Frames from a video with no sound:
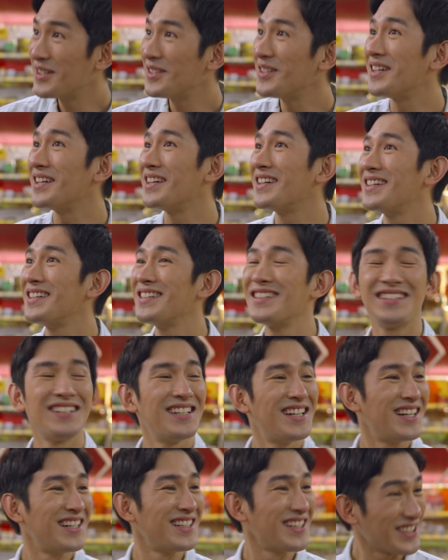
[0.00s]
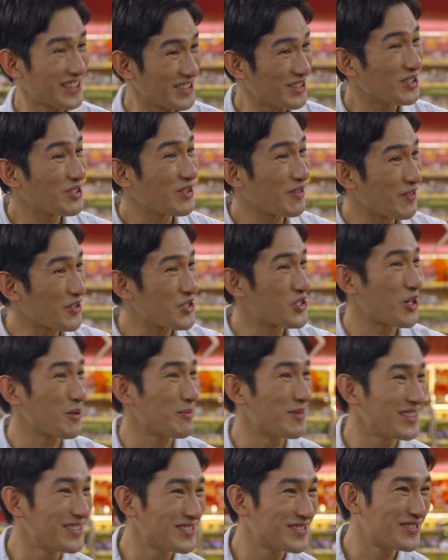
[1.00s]
Oh, I like the look of your shop.
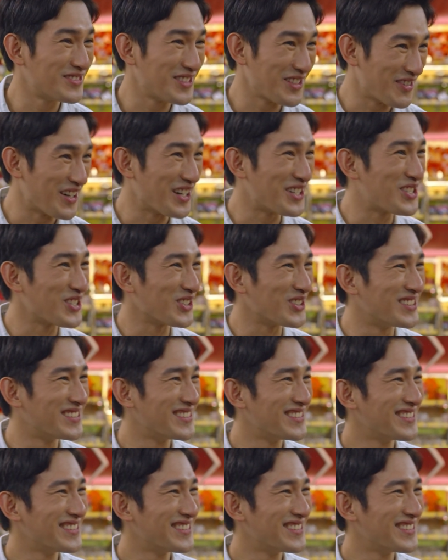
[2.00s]
Huh? Very, very true.